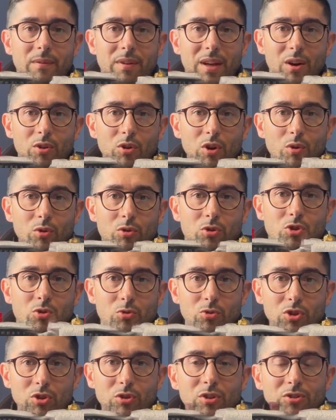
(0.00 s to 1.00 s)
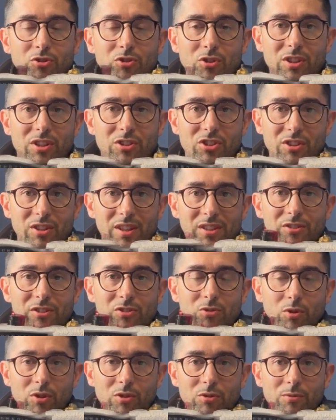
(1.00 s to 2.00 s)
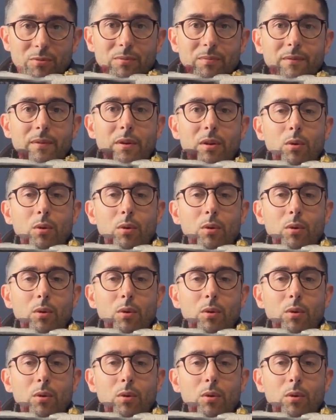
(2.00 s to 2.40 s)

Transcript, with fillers: our own tubular insulation like this one,